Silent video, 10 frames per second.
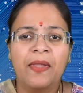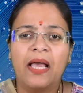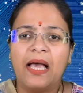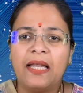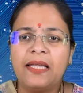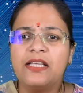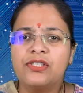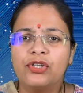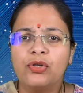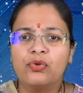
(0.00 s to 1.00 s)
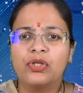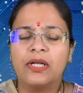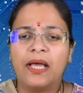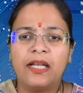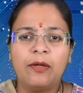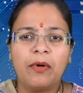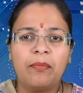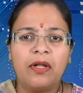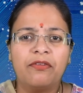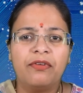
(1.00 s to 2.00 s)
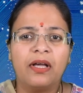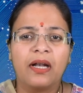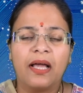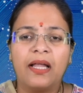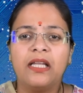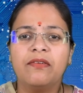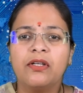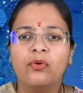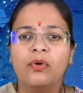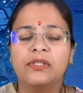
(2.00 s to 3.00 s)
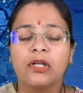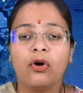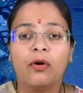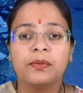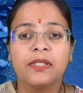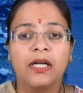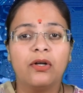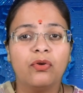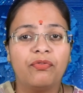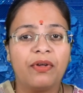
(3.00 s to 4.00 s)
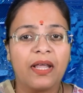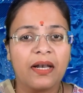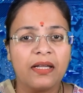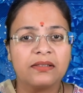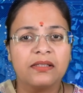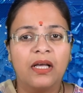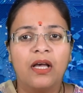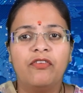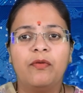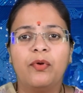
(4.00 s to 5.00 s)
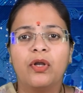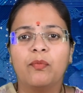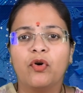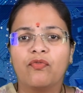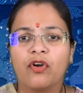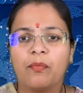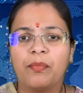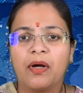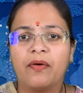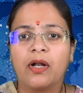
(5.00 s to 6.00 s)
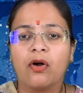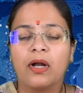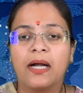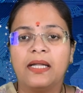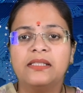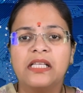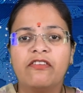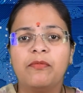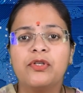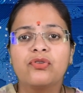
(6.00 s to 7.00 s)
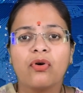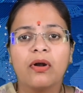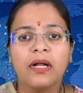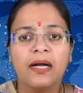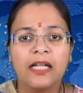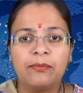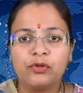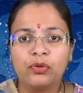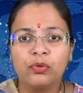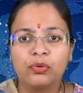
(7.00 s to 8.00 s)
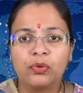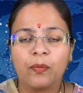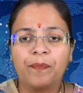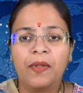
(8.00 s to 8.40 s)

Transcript: Any institution, any public figure, anyone who is an obstacle to fairness will be removed from power, or at least there will be strong attempts to do so.